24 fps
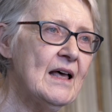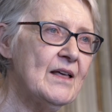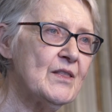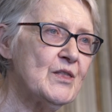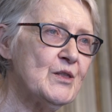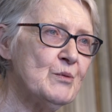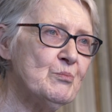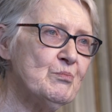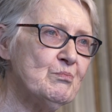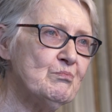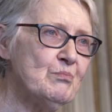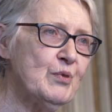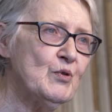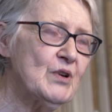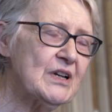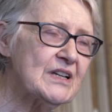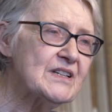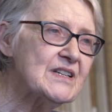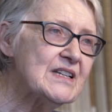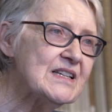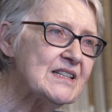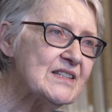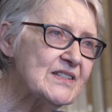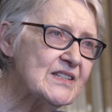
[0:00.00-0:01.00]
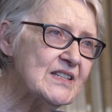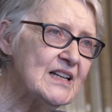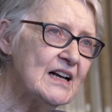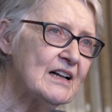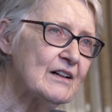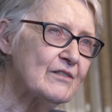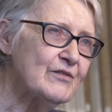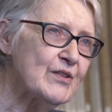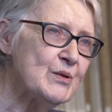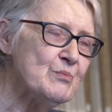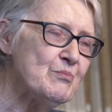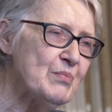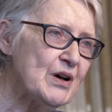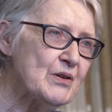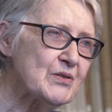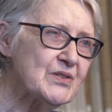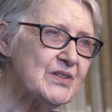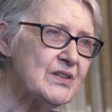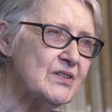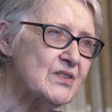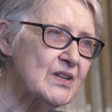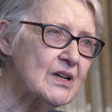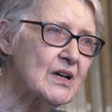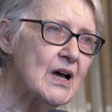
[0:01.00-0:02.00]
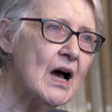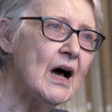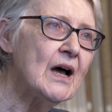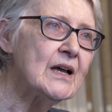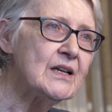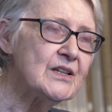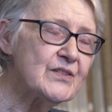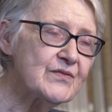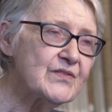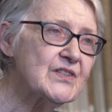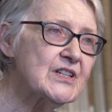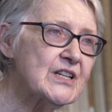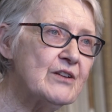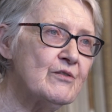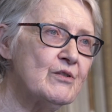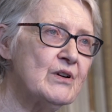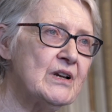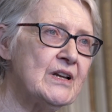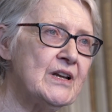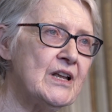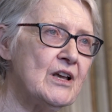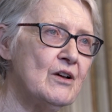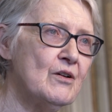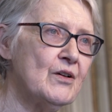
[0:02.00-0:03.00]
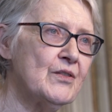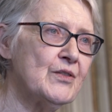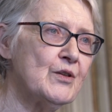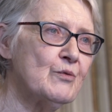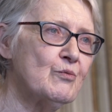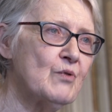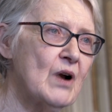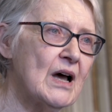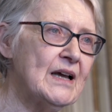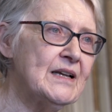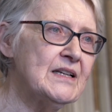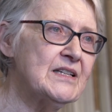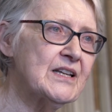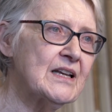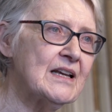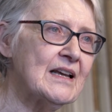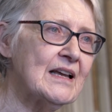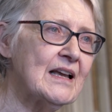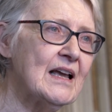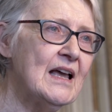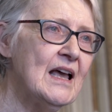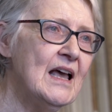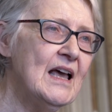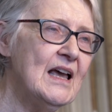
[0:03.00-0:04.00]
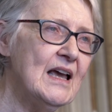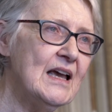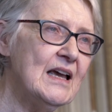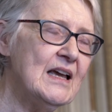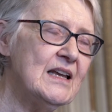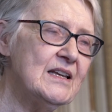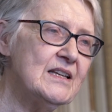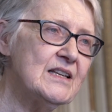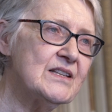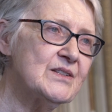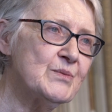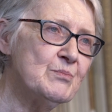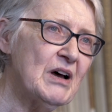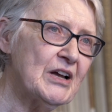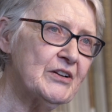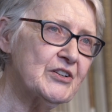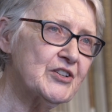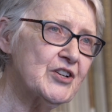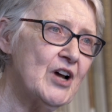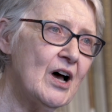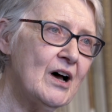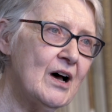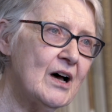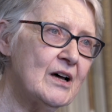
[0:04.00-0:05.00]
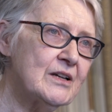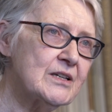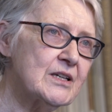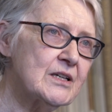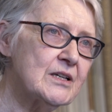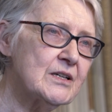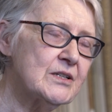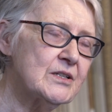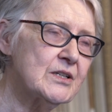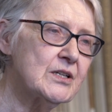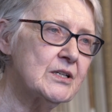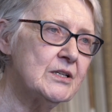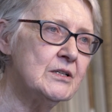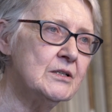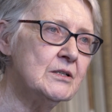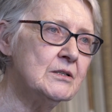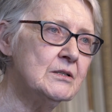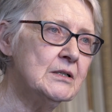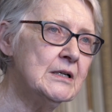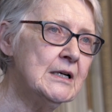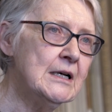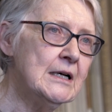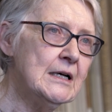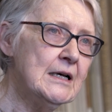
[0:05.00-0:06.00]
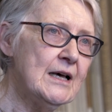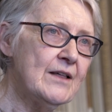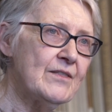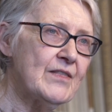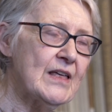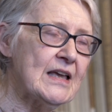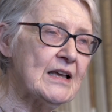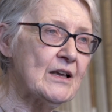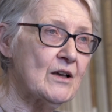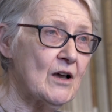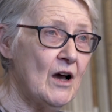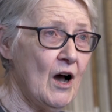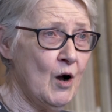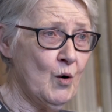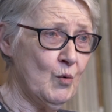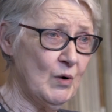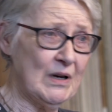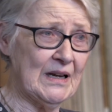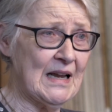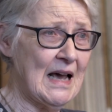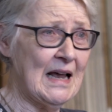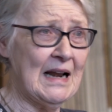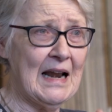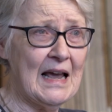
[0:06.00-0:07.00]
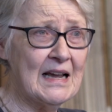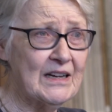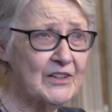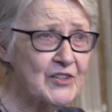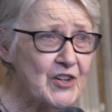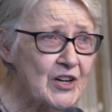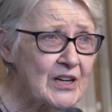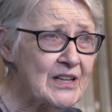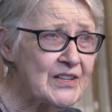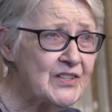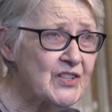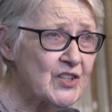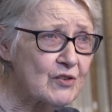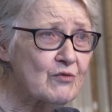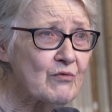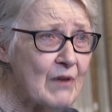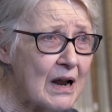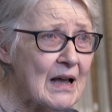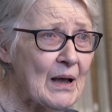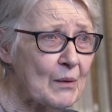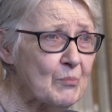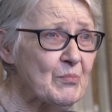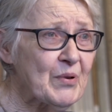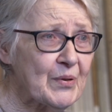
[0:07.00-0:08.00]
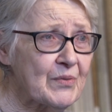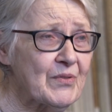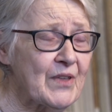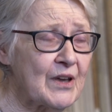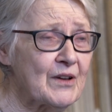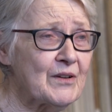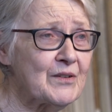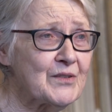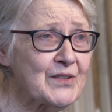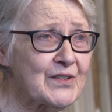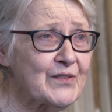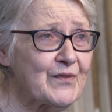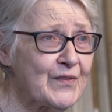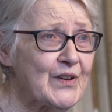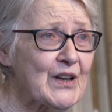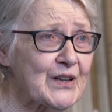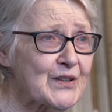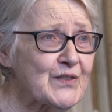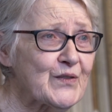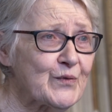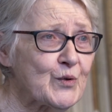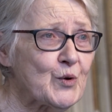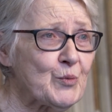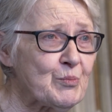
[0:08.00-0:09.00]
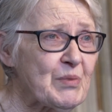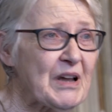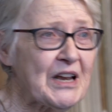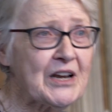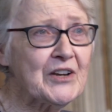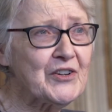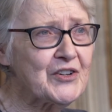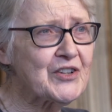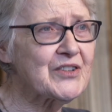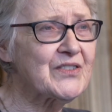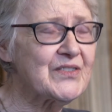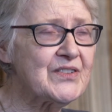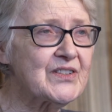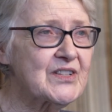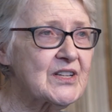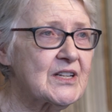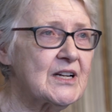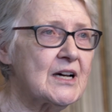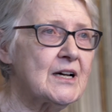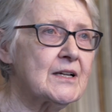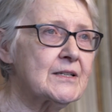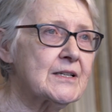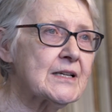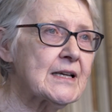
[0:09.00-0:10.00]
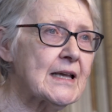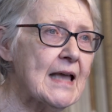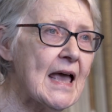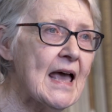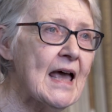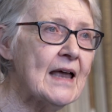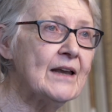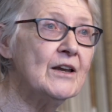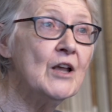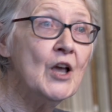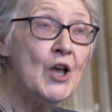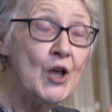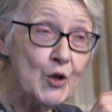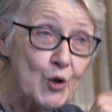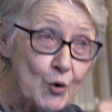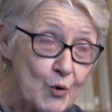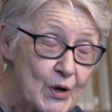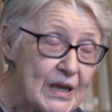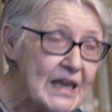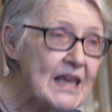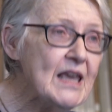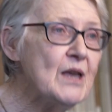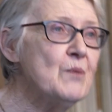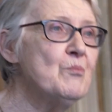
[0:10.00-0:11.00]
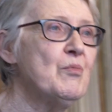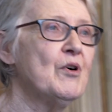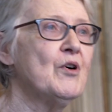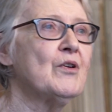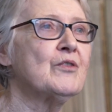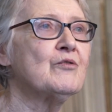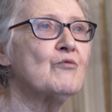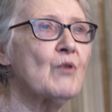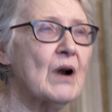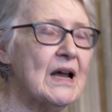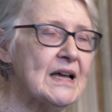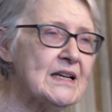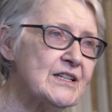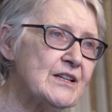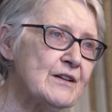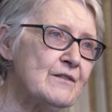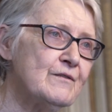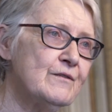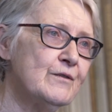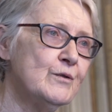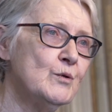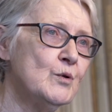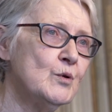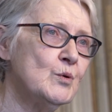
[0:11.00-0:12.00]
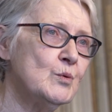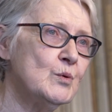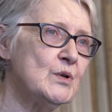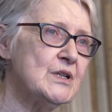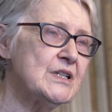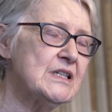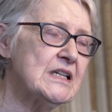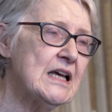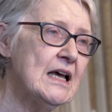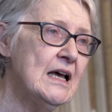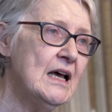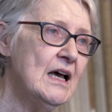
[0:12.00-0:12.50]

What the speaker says: the booklet itself imposes a kind of tyranny on the writing. It is much harder to think, oh, well, I'll actually scrap those first 4 pages and start again. You keep on writing forward.